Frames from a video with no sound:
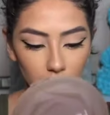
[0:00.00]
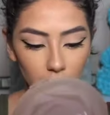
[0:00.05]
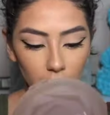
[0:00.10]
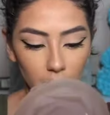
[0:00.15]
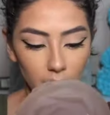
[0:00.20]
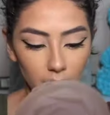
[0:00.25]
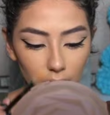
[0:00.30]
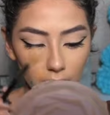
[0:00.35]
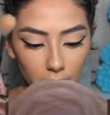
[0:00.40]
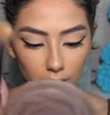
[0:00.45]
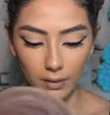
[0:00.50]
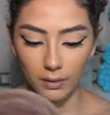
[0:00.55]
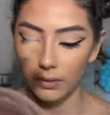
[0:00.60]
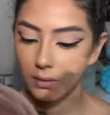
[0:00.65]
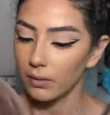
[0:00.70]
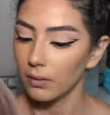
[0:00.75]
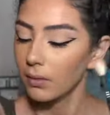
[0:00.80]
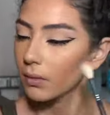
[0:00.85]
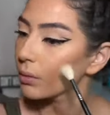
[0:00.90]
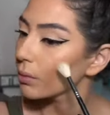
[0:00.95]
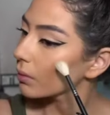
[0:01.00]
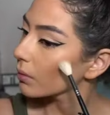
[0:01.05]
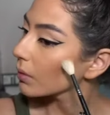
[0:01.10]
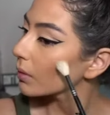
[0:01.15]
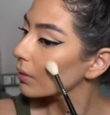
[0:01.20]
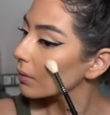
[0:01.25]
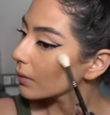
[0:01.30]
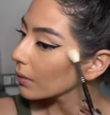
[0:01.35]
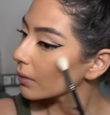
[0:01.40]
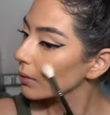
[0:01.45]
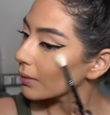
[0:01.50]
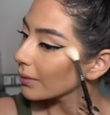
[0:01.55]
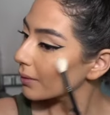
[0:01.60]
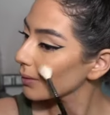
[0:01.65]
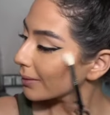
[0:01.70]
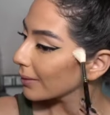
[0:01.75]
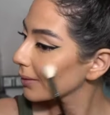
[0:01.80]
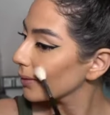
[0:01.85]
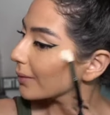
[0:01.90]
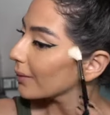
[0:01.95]

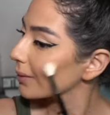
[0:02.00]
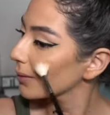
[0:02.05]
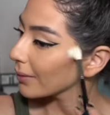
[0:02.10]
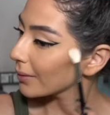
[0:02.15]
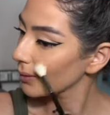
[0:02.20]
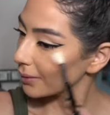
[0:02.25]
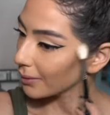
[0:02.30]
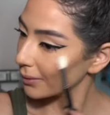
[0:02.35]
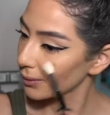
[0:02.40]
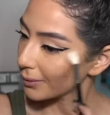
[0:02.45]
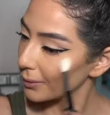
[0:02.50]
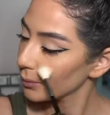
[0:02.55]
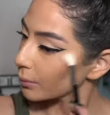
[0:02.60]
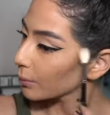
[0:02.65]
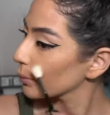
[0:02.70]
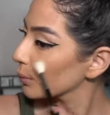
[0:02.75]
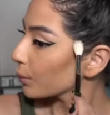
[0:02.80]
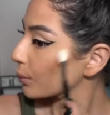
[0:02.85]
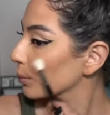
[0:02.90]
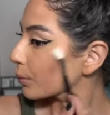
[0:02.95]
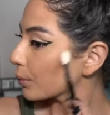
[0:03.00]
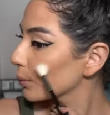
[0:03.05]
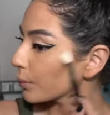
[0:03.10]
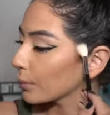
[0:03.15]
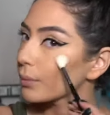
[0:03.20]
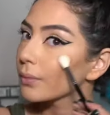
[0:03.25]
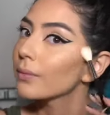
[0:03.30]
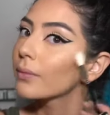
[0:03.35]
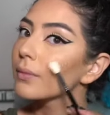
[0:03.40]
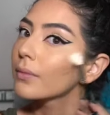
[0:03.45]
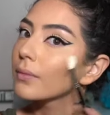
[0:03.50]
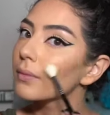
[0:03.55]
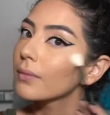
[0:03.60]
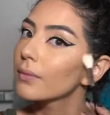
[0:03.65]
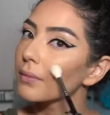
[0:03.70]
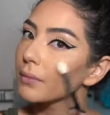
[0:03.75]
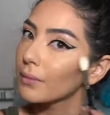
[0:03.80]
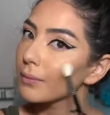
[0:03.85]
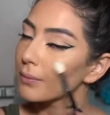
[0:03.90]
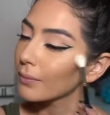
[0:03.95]

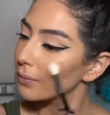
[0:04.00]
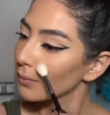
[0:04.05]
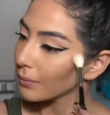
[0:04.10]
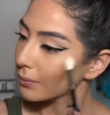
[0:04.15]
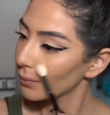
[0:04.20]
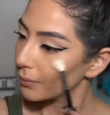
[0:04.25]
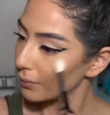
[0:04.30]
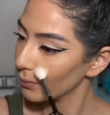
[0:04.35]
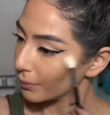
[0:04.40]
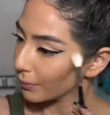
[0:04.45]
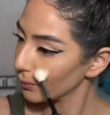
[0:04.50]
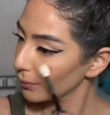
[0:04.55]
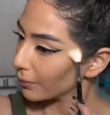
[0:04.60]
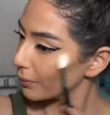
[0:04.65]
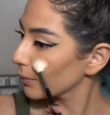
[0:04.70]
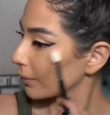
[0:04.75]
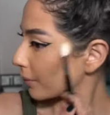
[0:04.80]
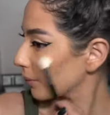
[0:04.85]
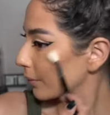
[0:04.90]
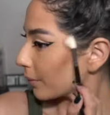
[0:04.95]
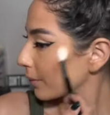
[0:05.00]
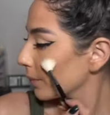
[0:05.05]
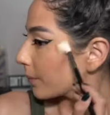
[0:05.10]
Nothing is said.